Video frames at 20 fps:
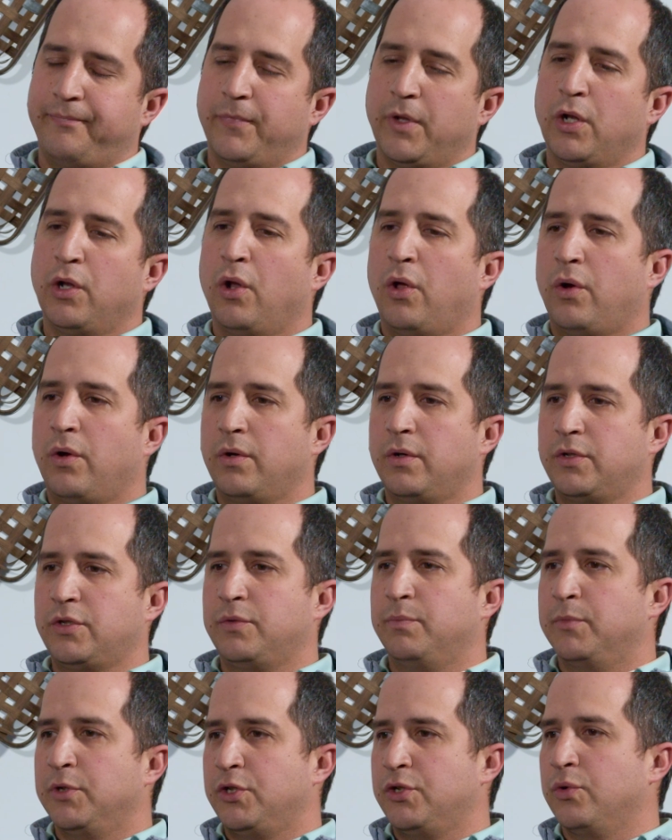
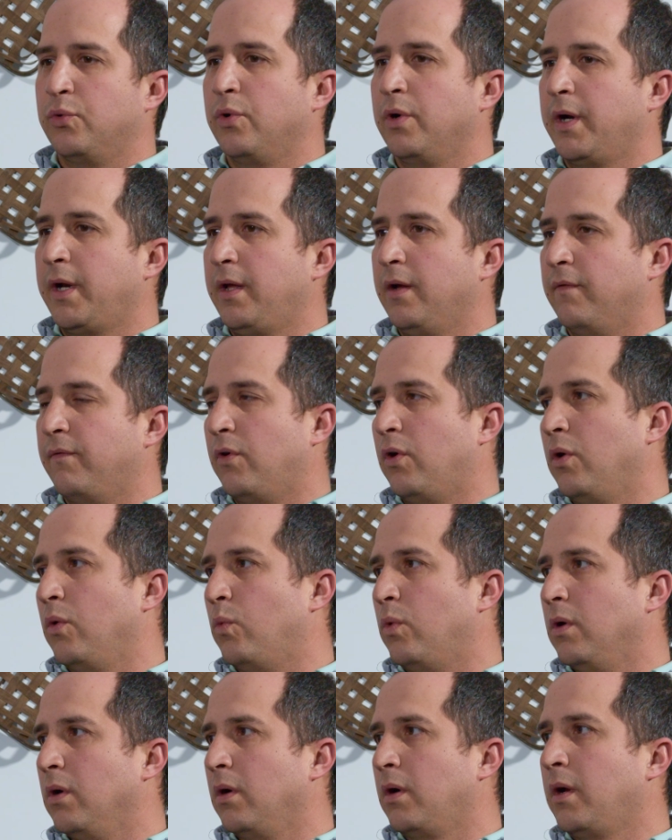large majority of our
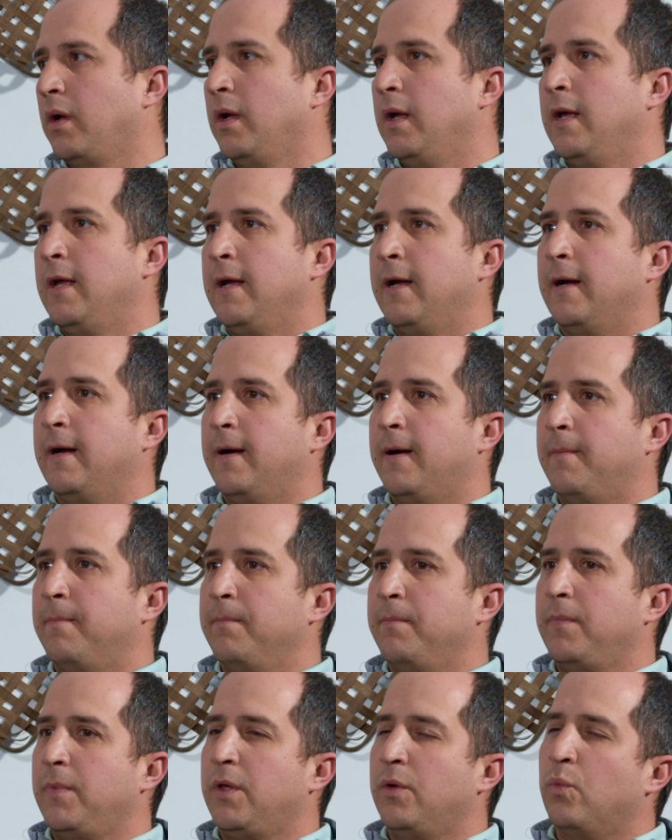work.
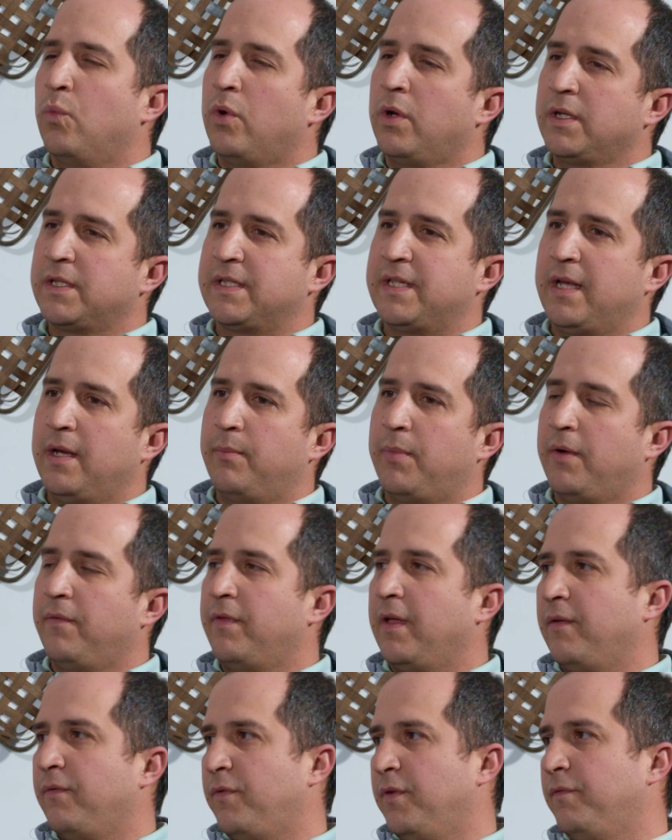Um, you want to stay above
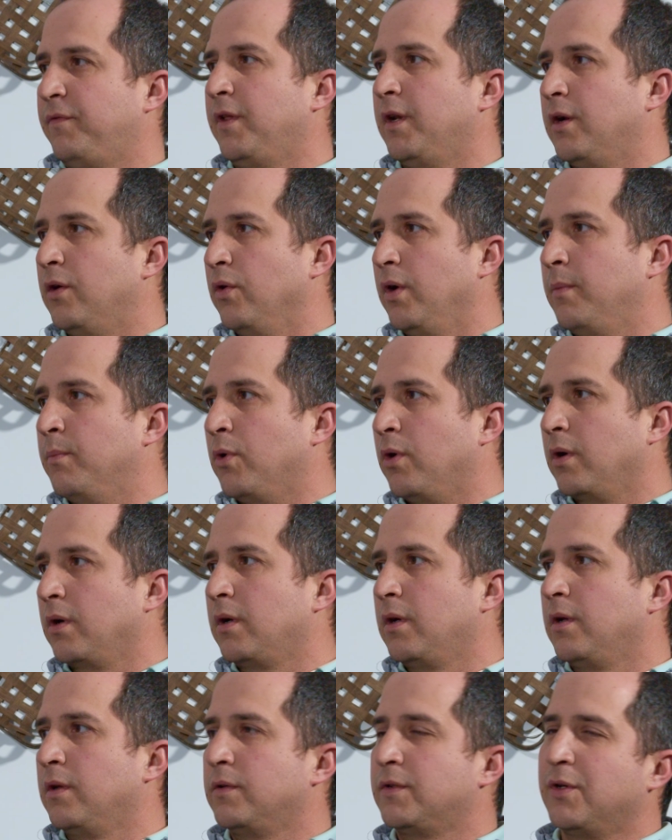that 50 degree mark.
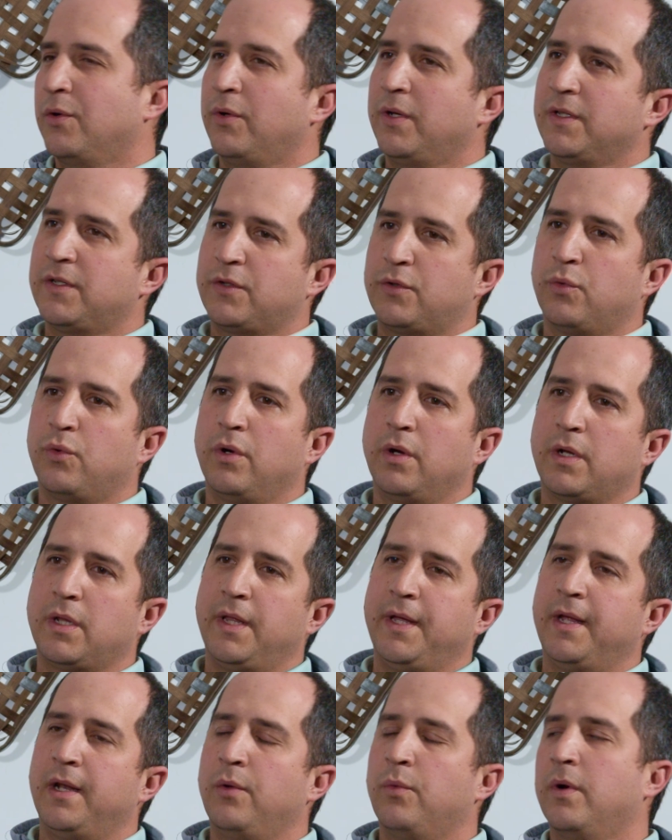So
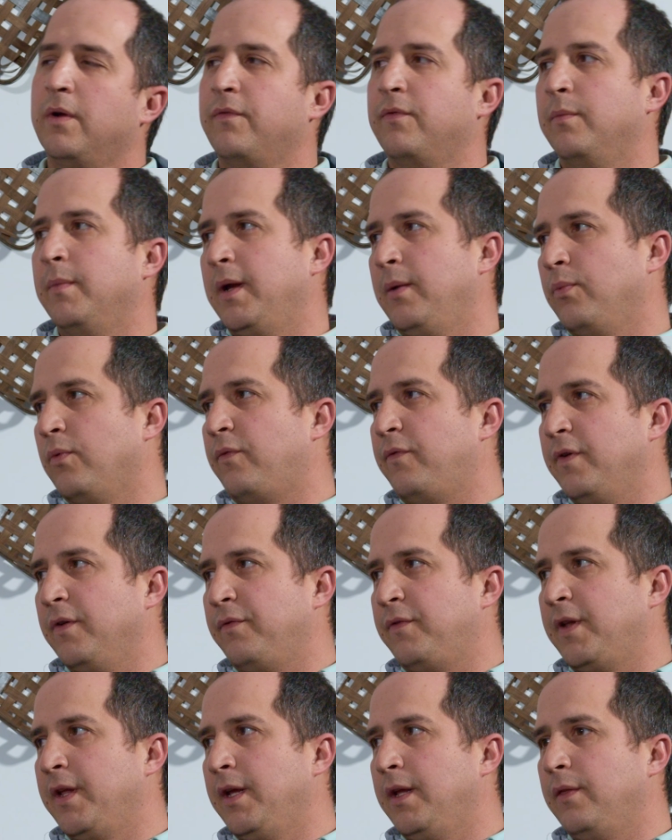historically, anywhere from April
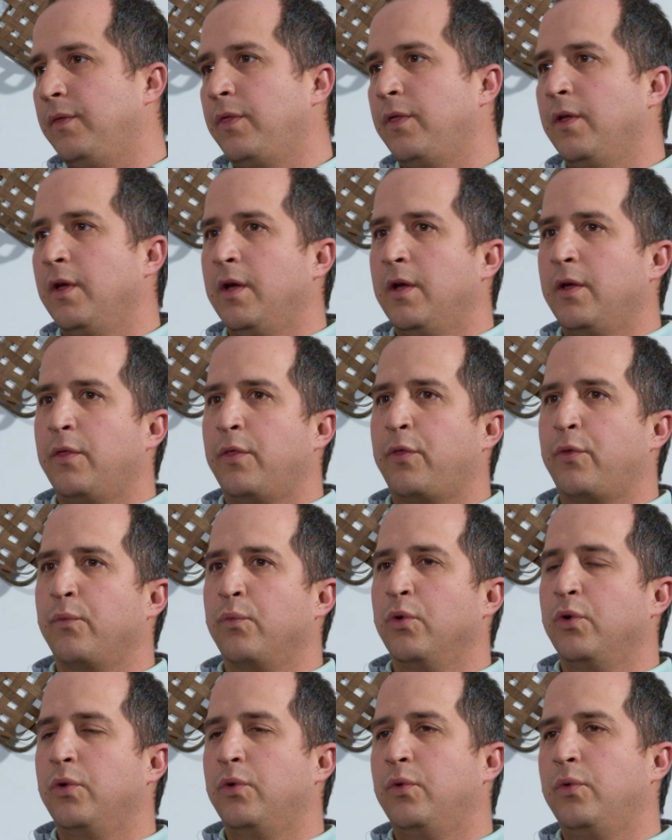15th
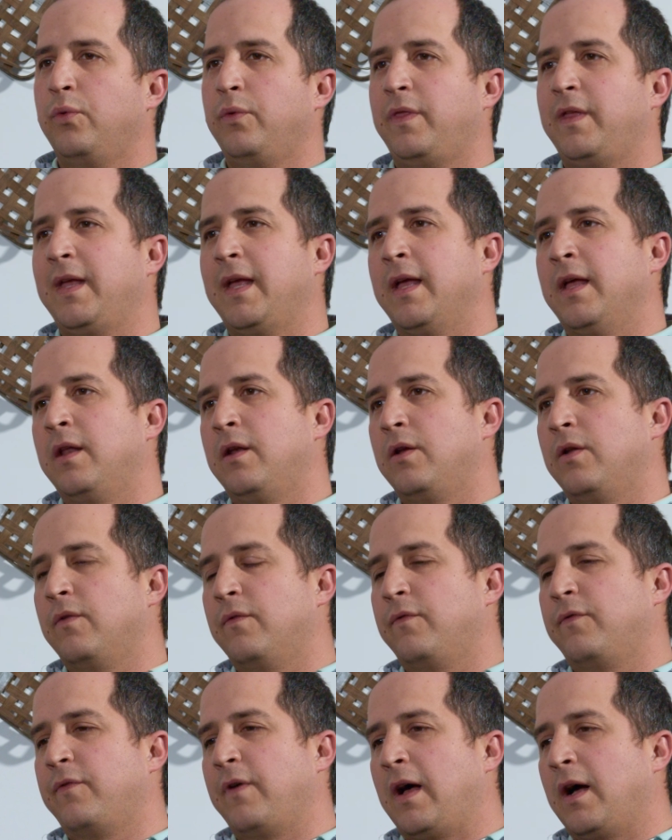through the end
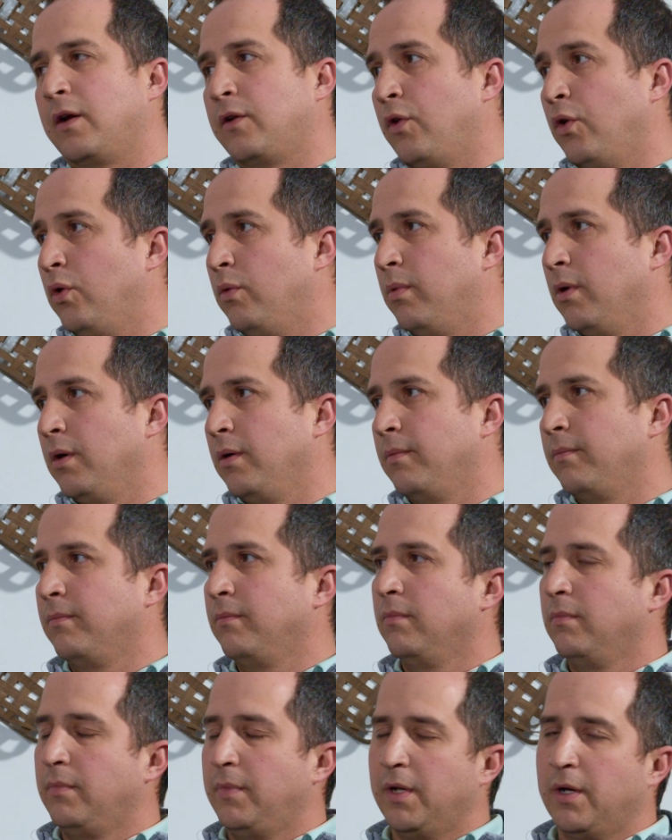of October,
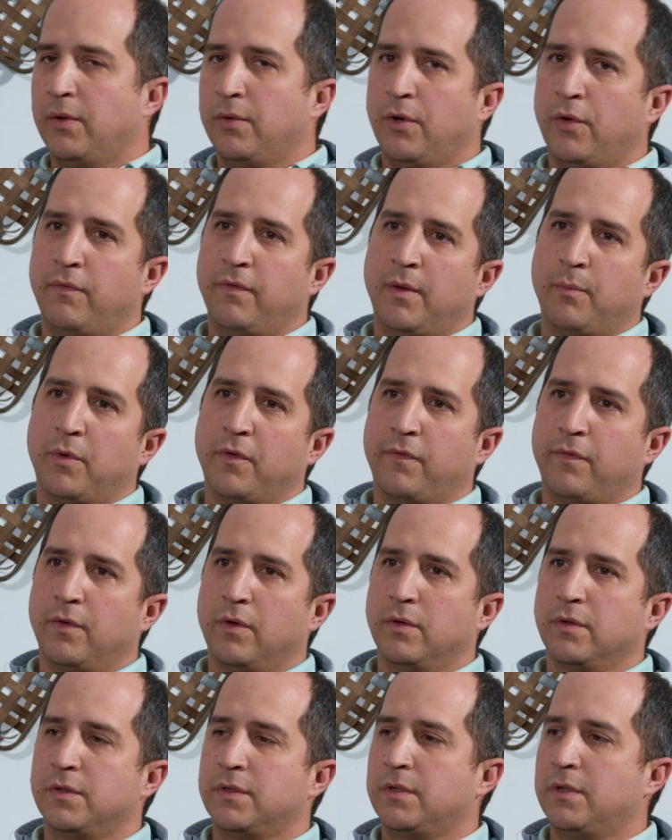you know, November
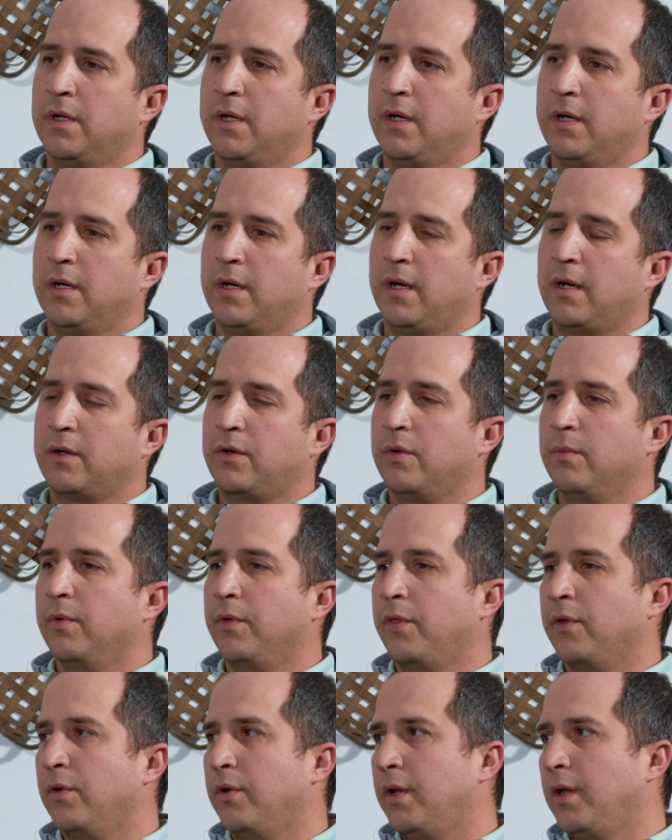1st, uh, October
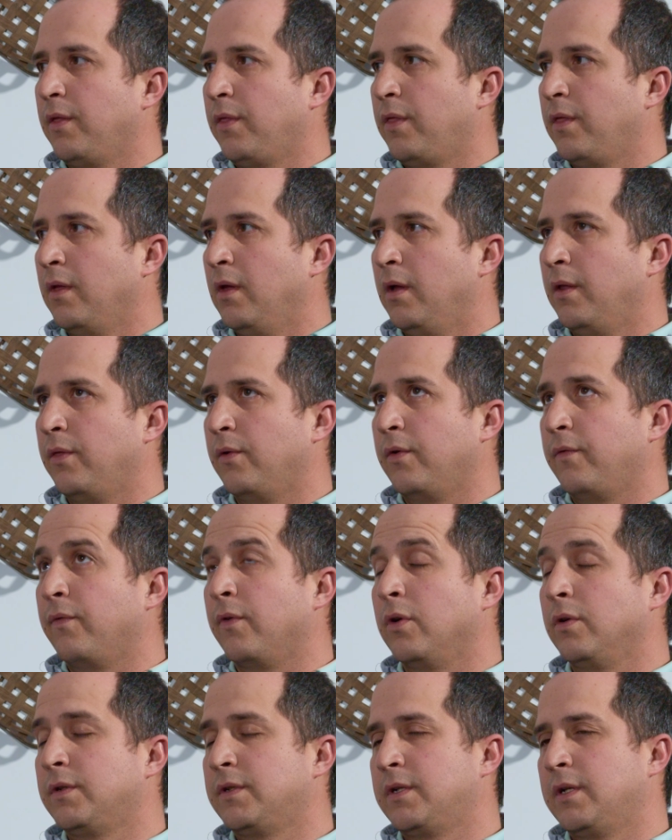30th,
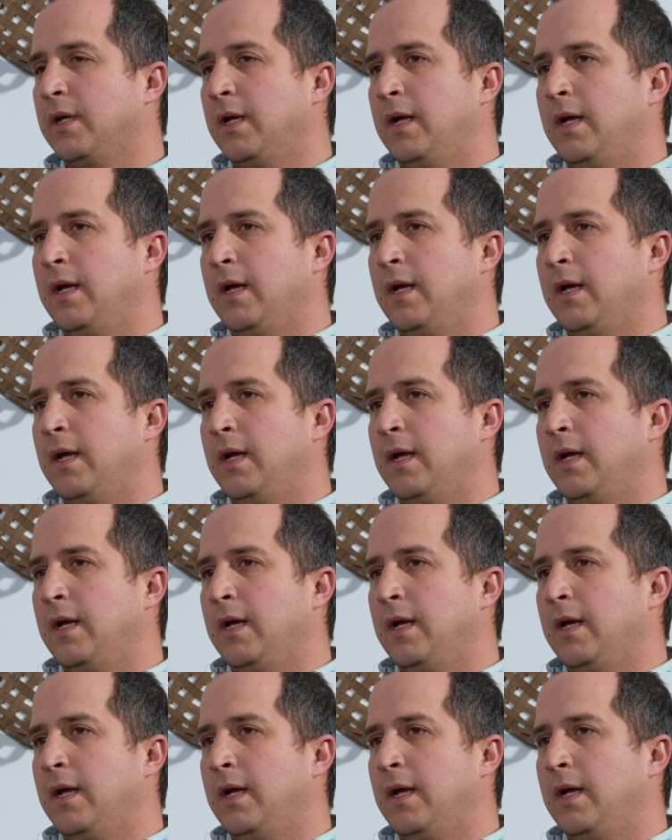31st.